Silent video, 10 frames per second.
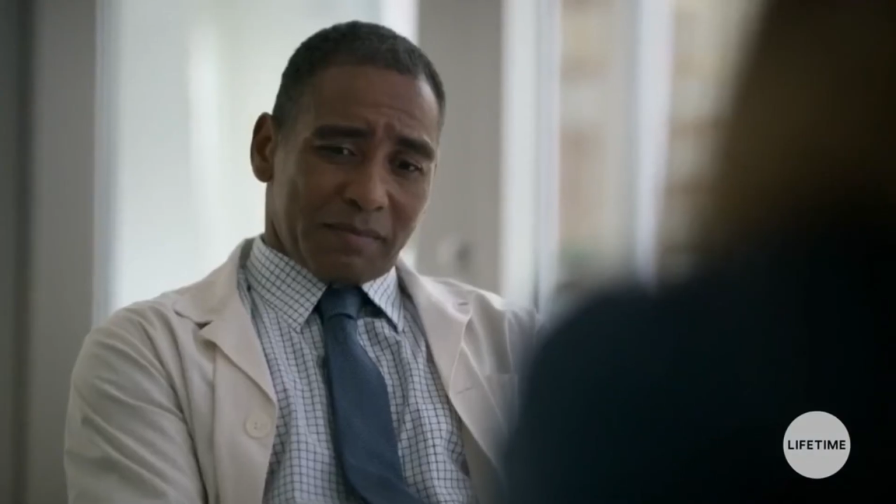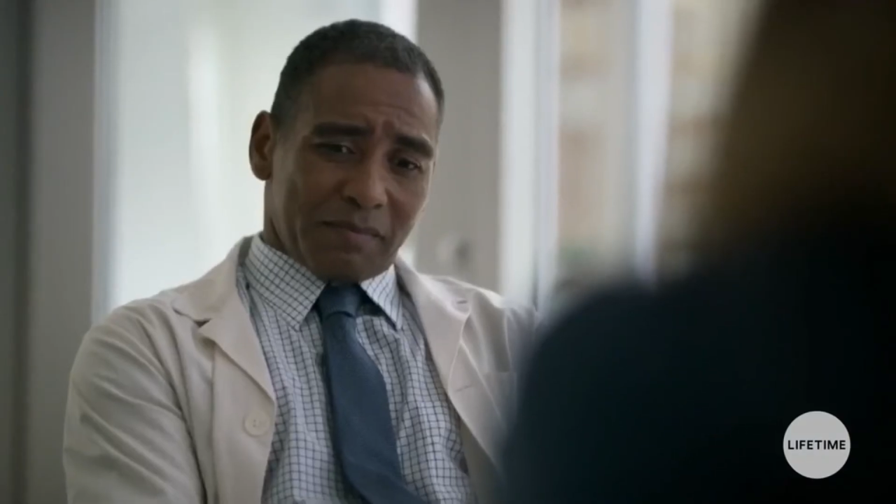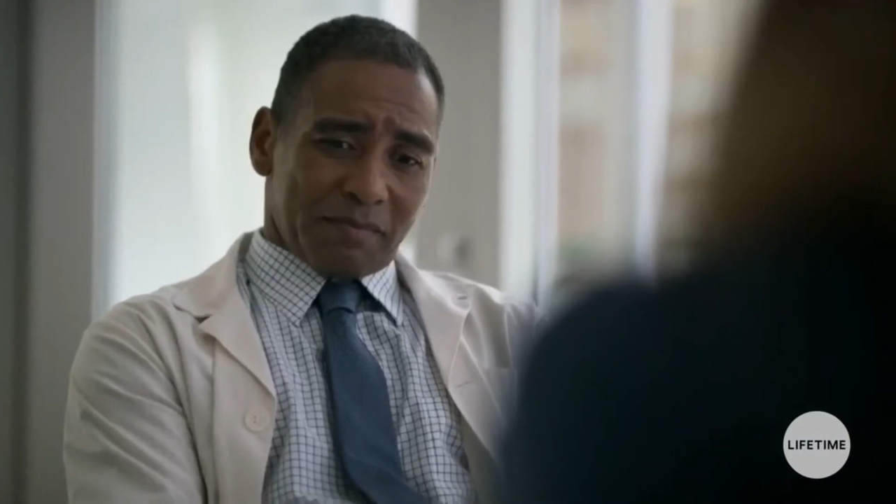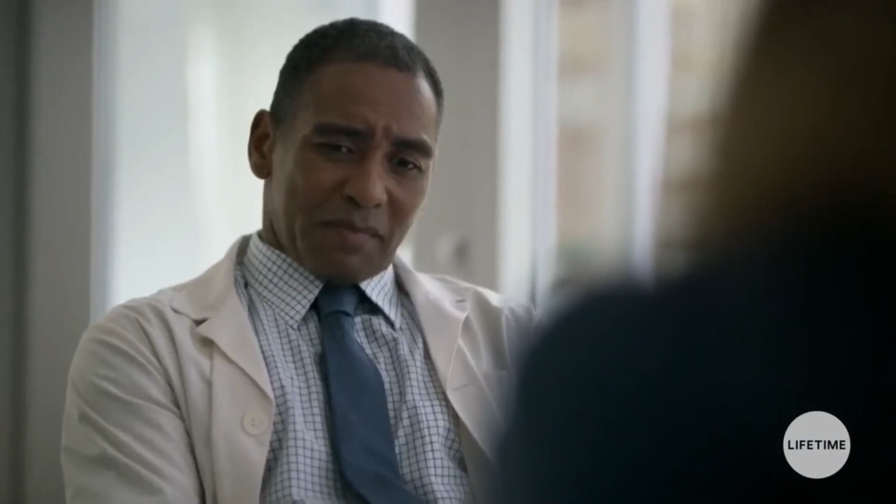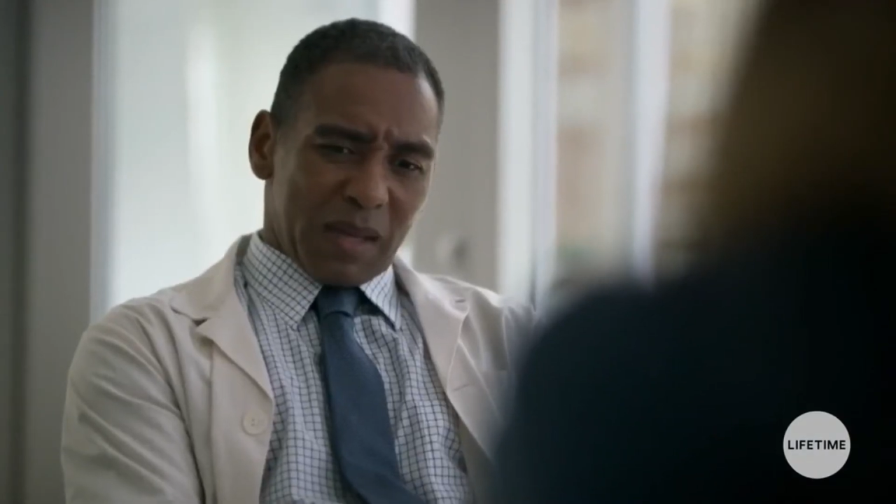
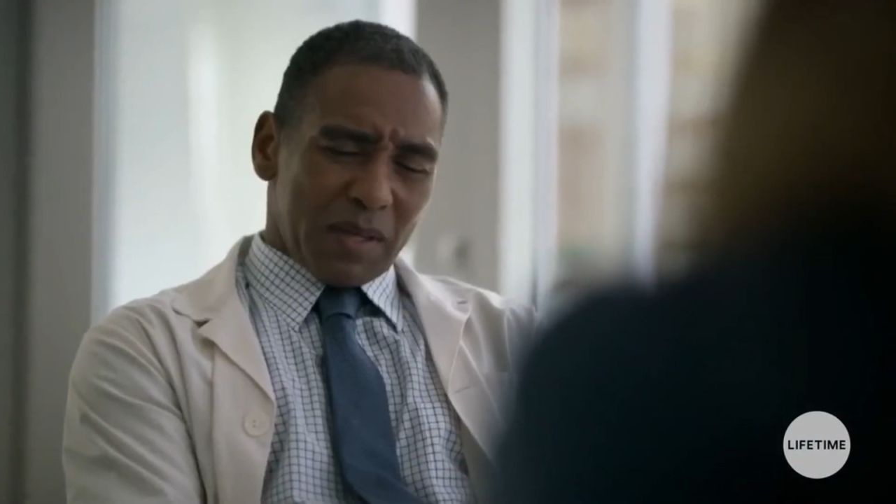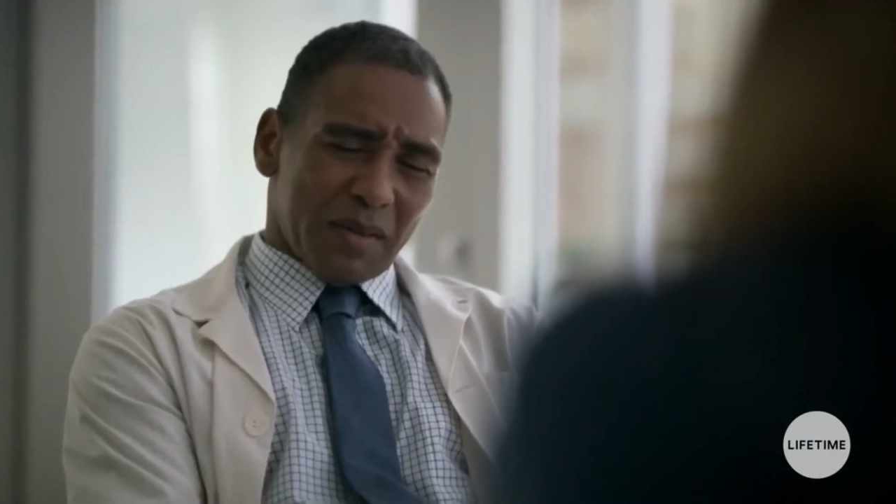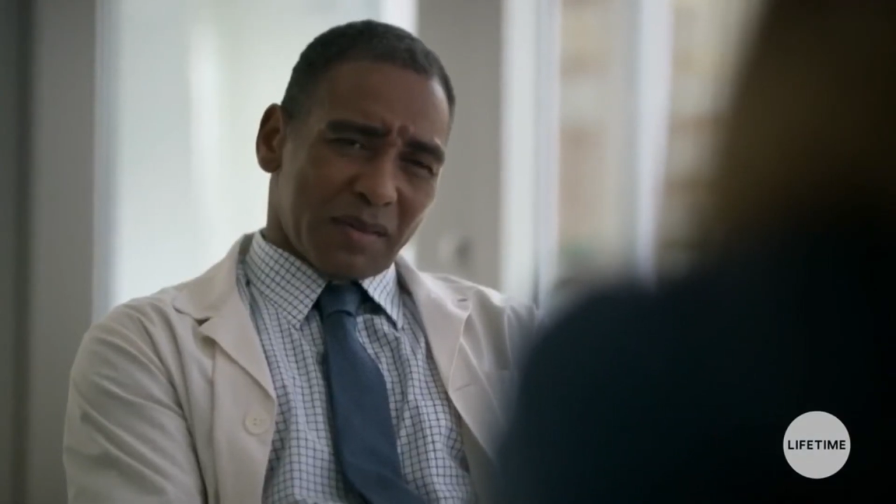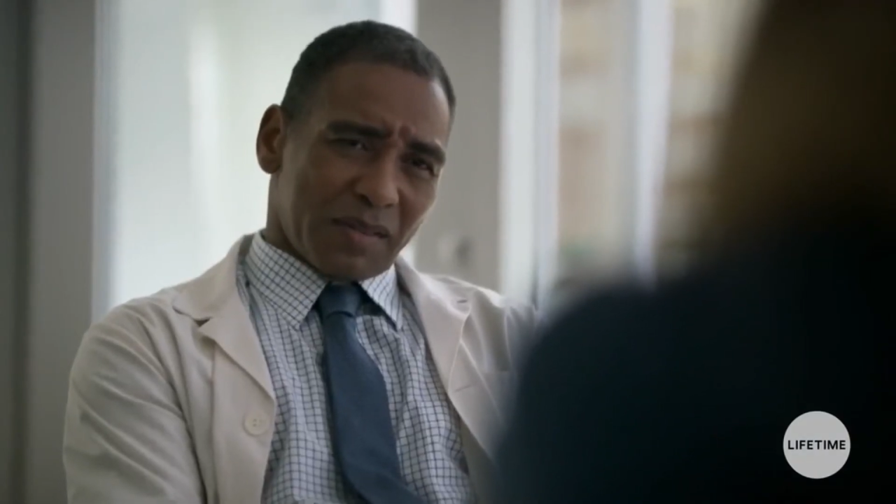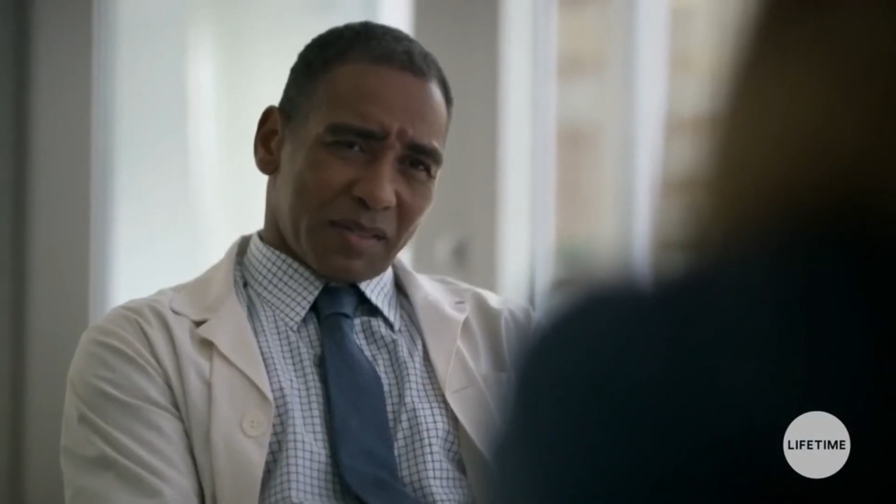maybe you
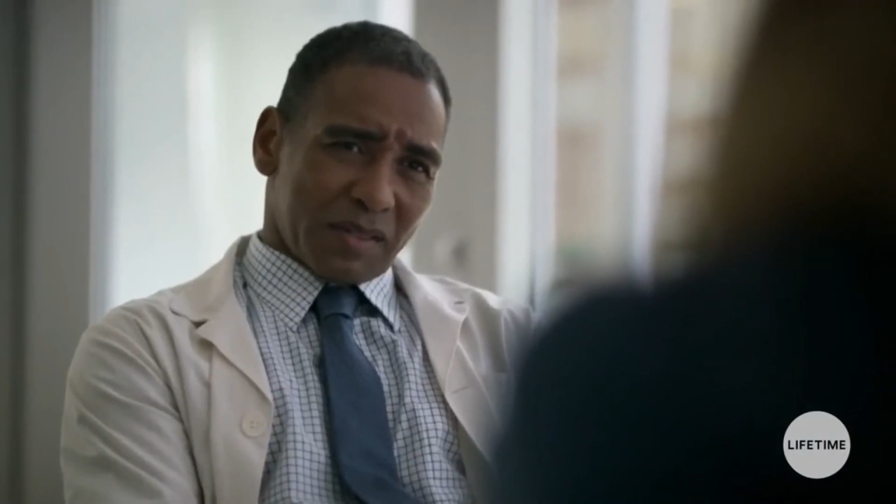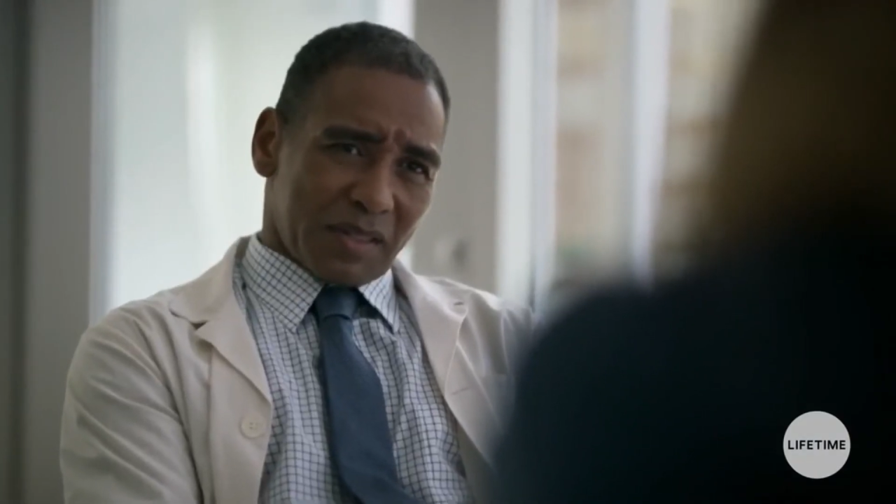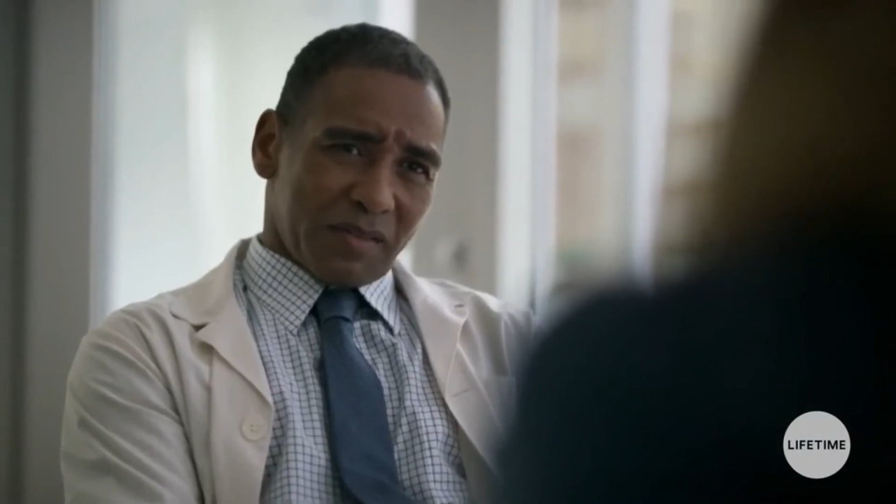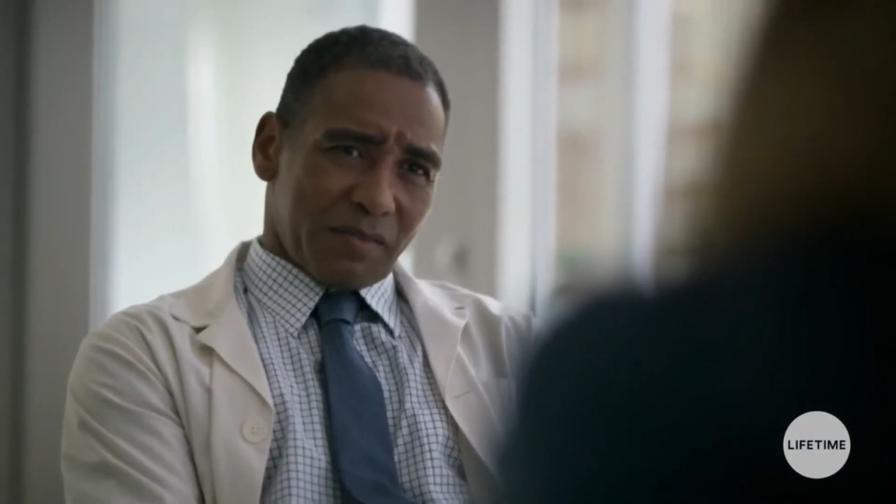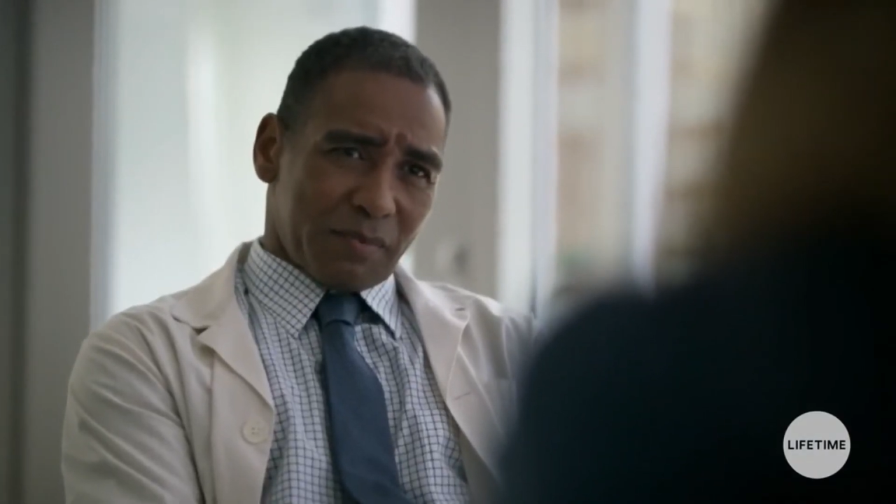could just
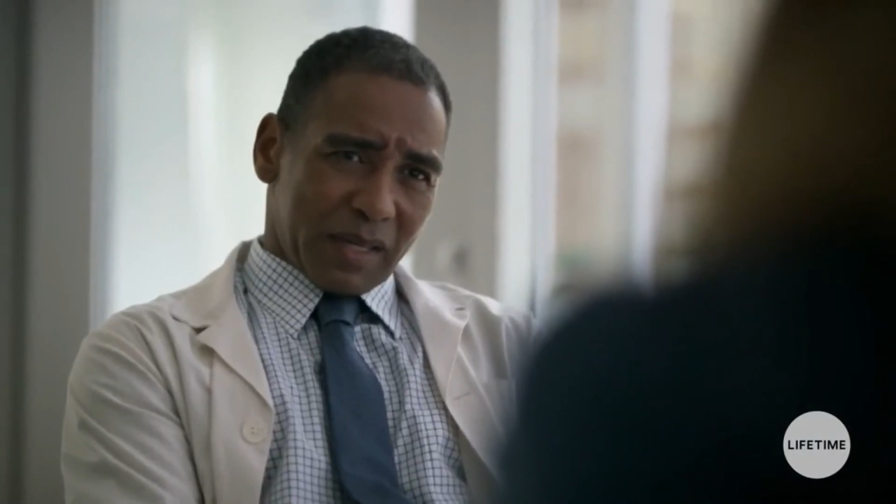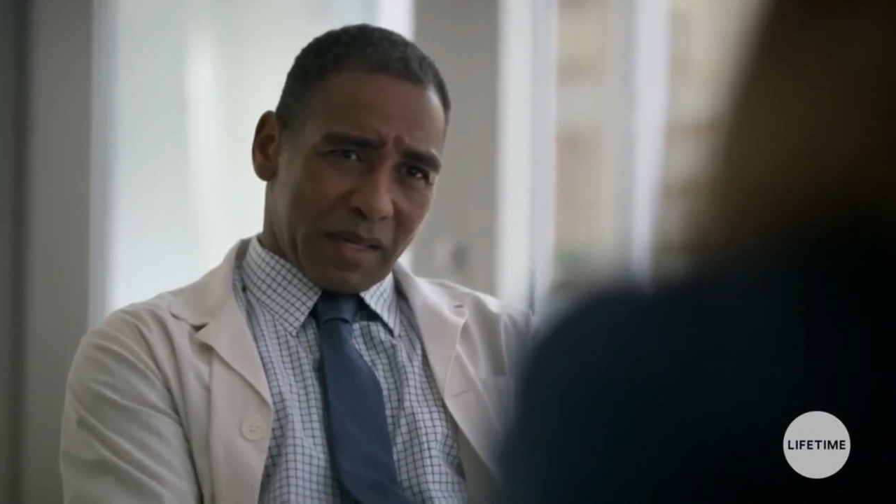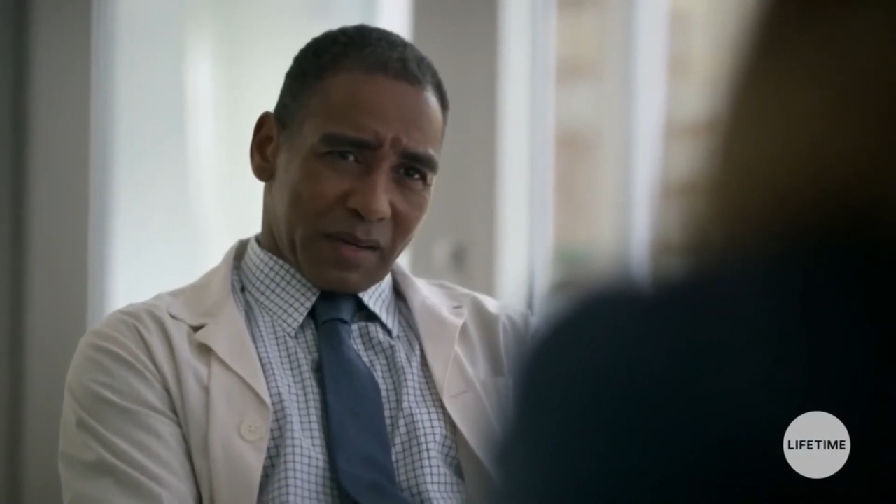give being